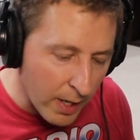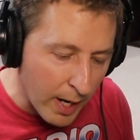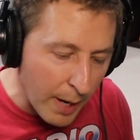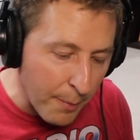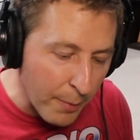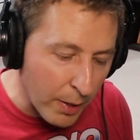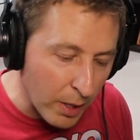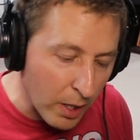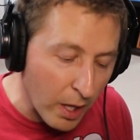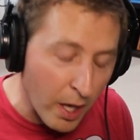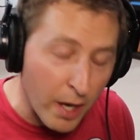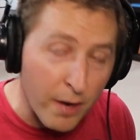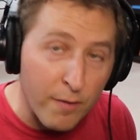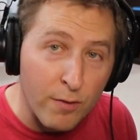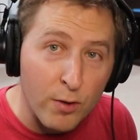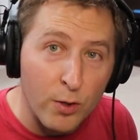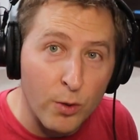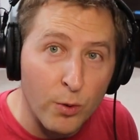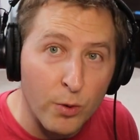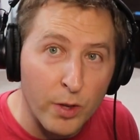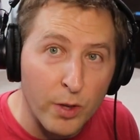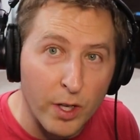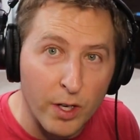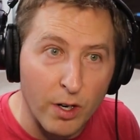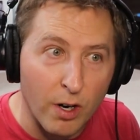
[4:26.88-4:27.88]
Um, a lot of
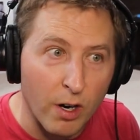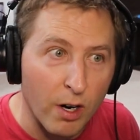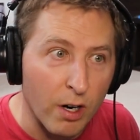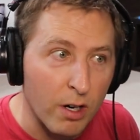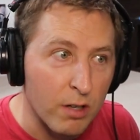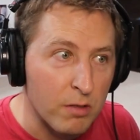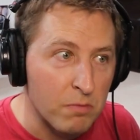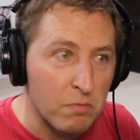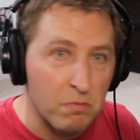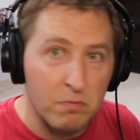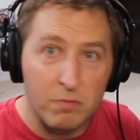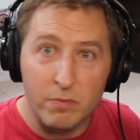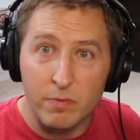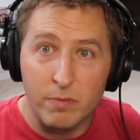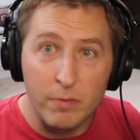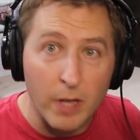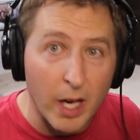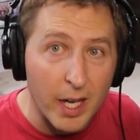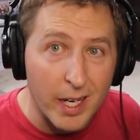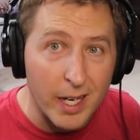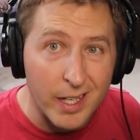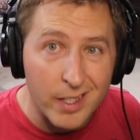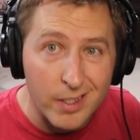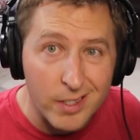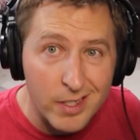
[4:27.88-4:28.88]
you that are
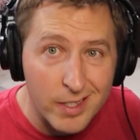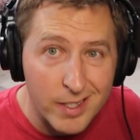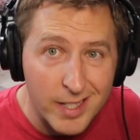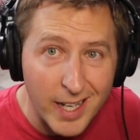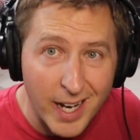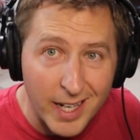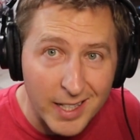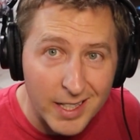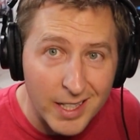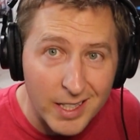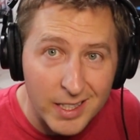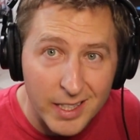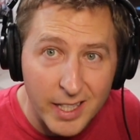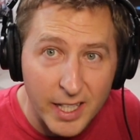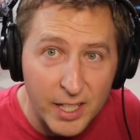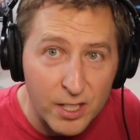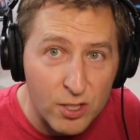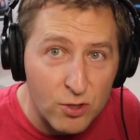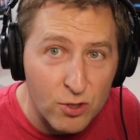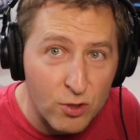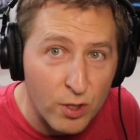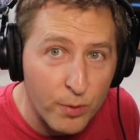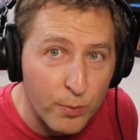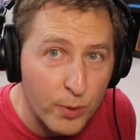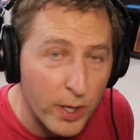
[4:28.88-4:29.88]
not technically
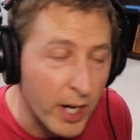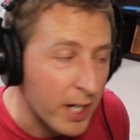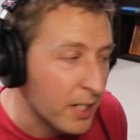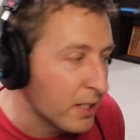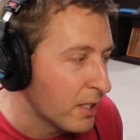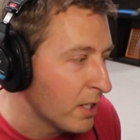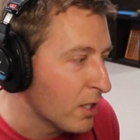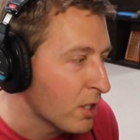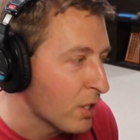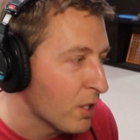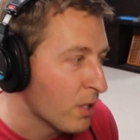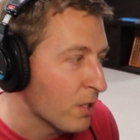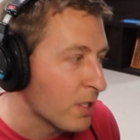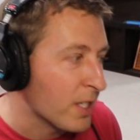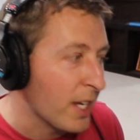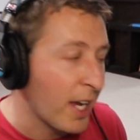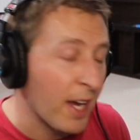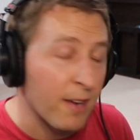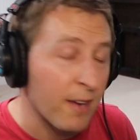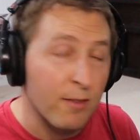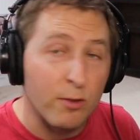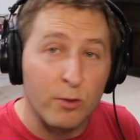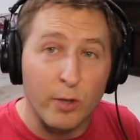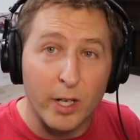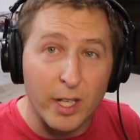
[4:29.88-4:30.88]
industry practitioners
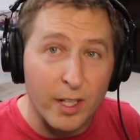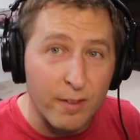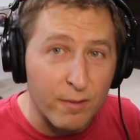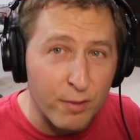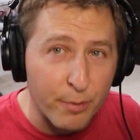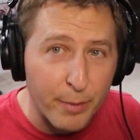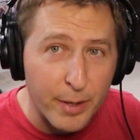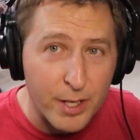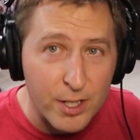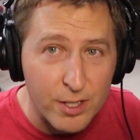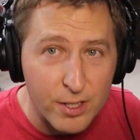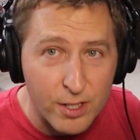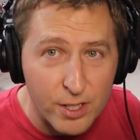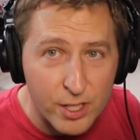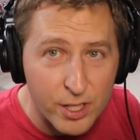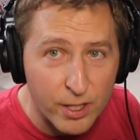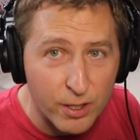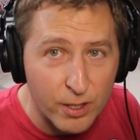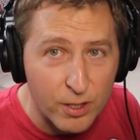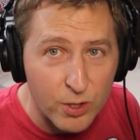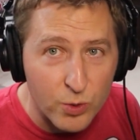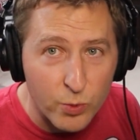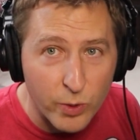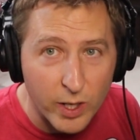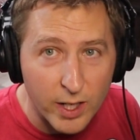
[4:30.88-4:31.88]
have great information to
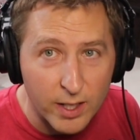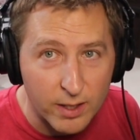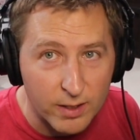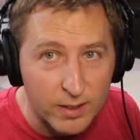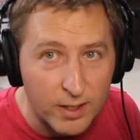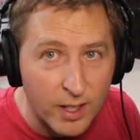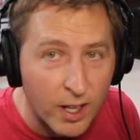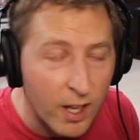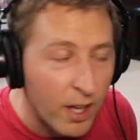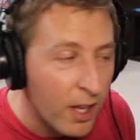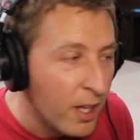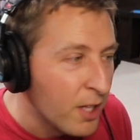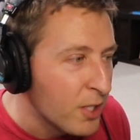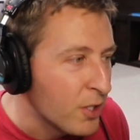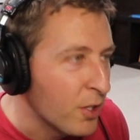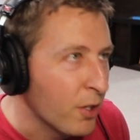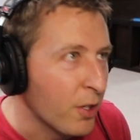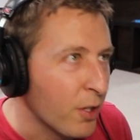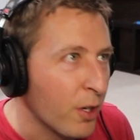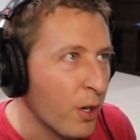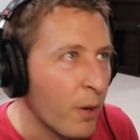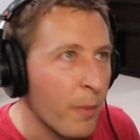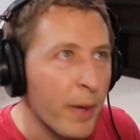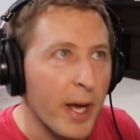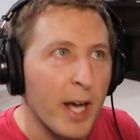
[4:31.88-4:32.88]
share as well. So,
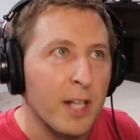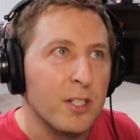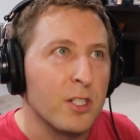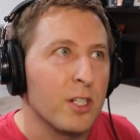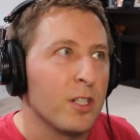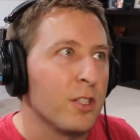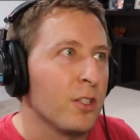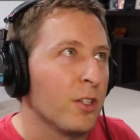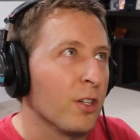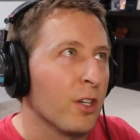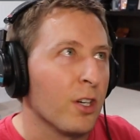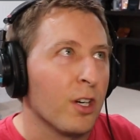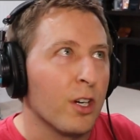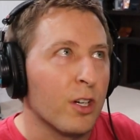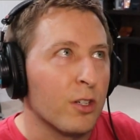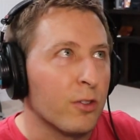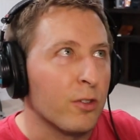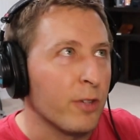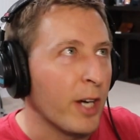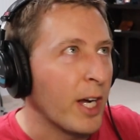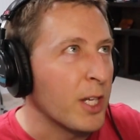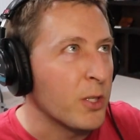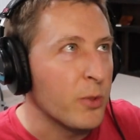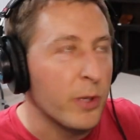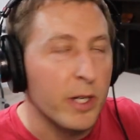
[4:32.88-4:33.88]
you know, imagine you're
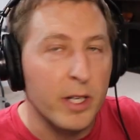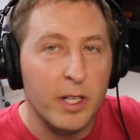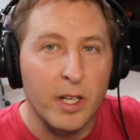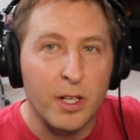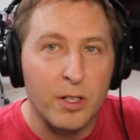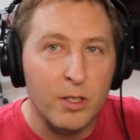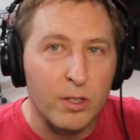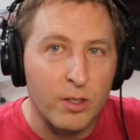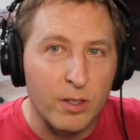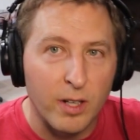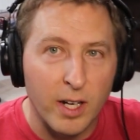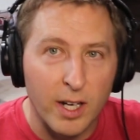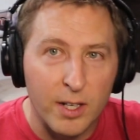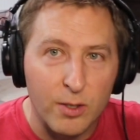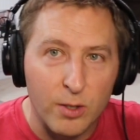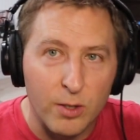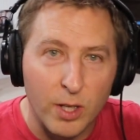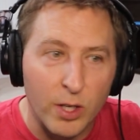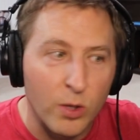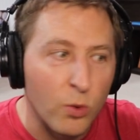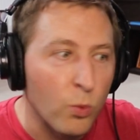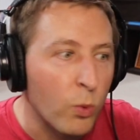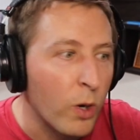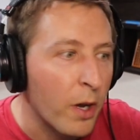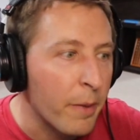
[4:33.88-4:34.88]
graduating undergrad, you're
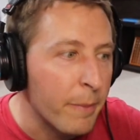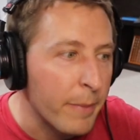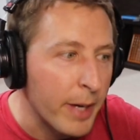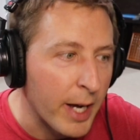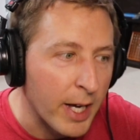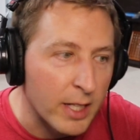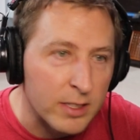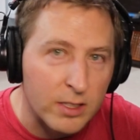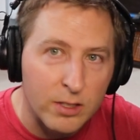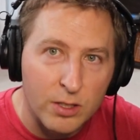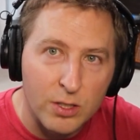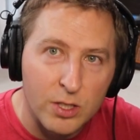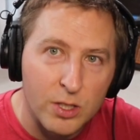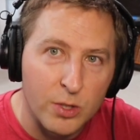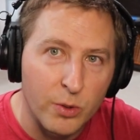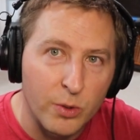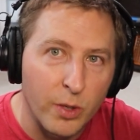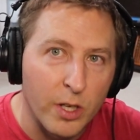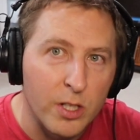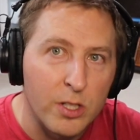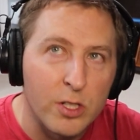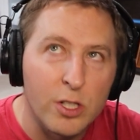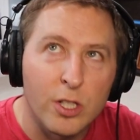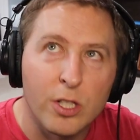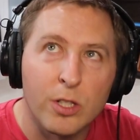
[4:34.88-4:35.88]
like, what masters do
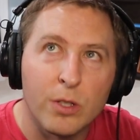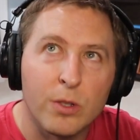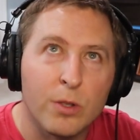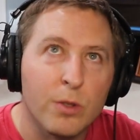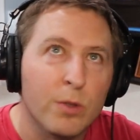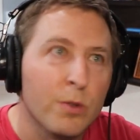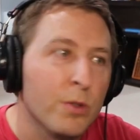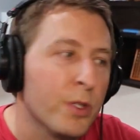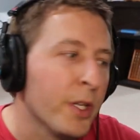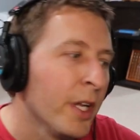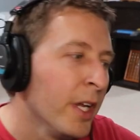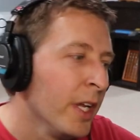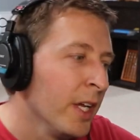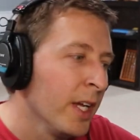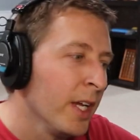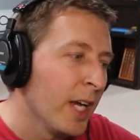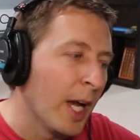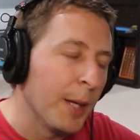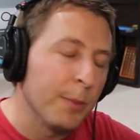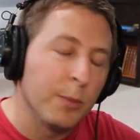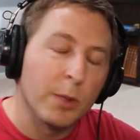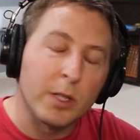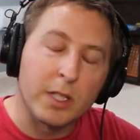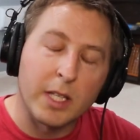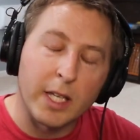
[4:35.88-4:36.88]
I choose?
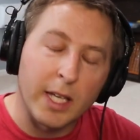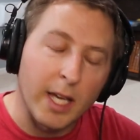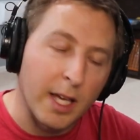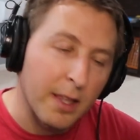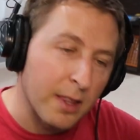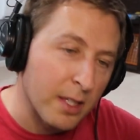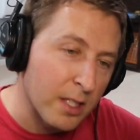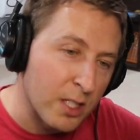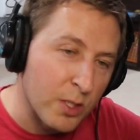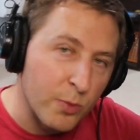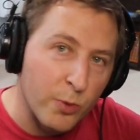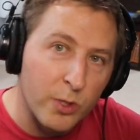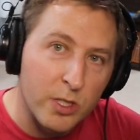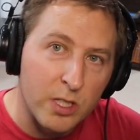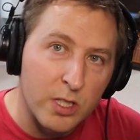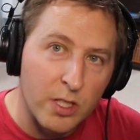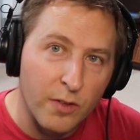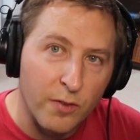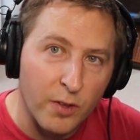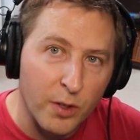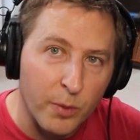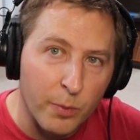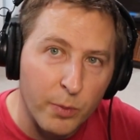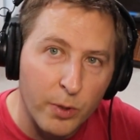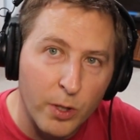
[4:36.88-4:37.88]
I'm looking at this
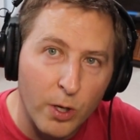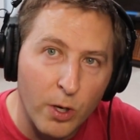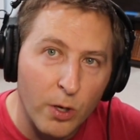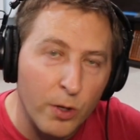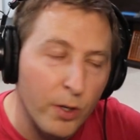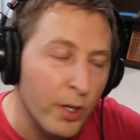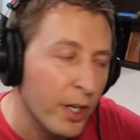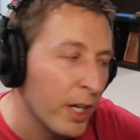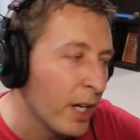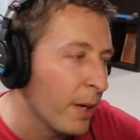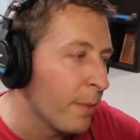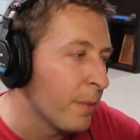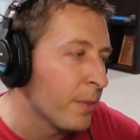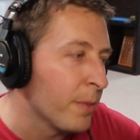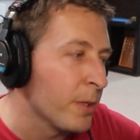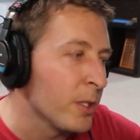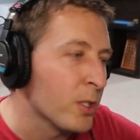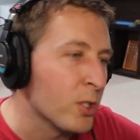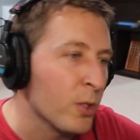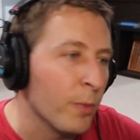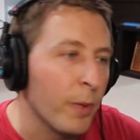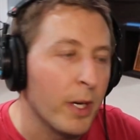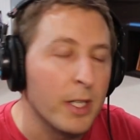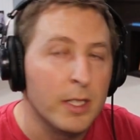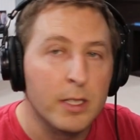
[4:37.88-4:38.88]
specific program,
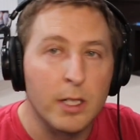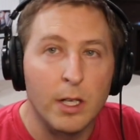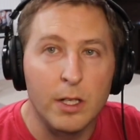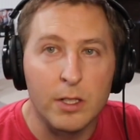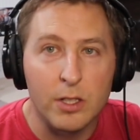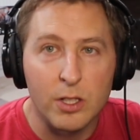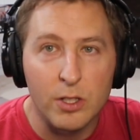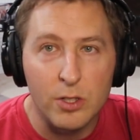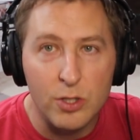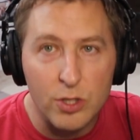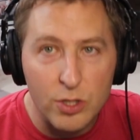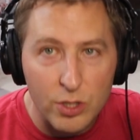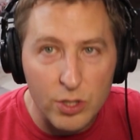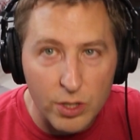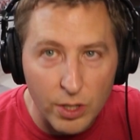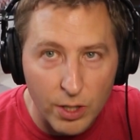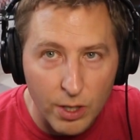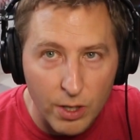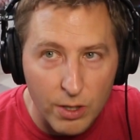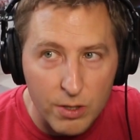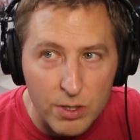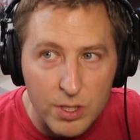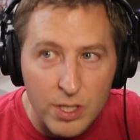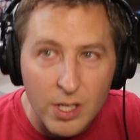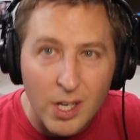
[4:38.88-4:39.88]
these are my 10
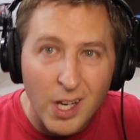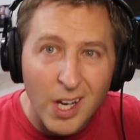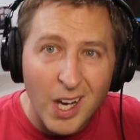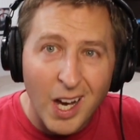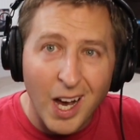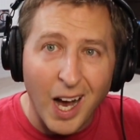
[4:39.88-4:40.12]
concerns.